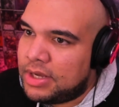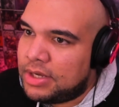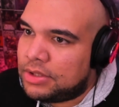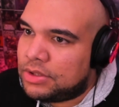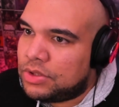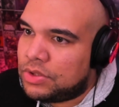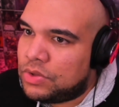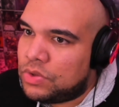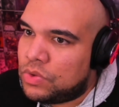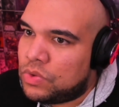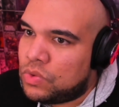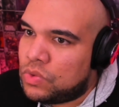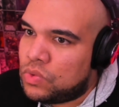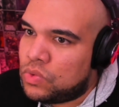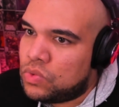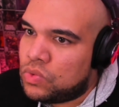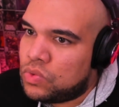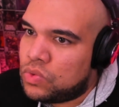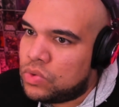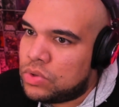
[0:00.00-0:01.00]
these
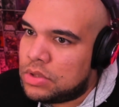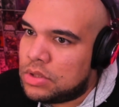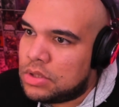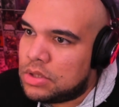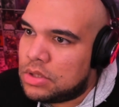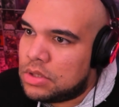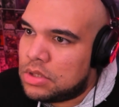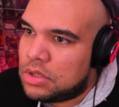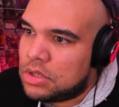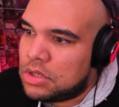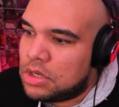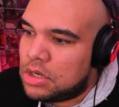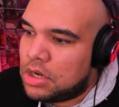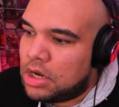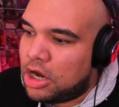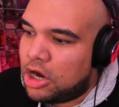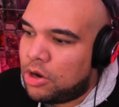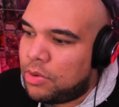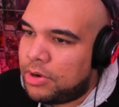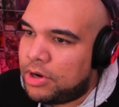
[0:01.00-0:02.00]
two.
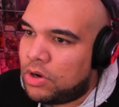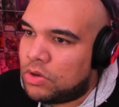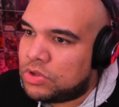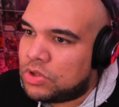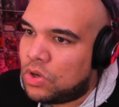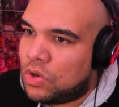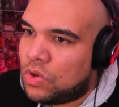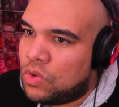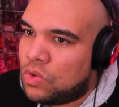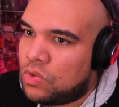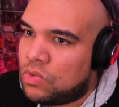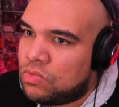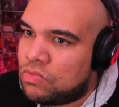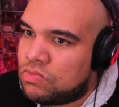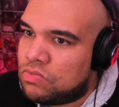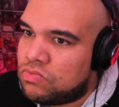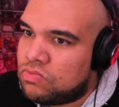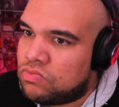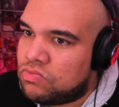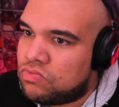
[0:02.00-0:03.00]
Everybody goes
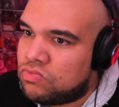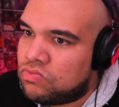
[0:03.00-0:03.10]
home.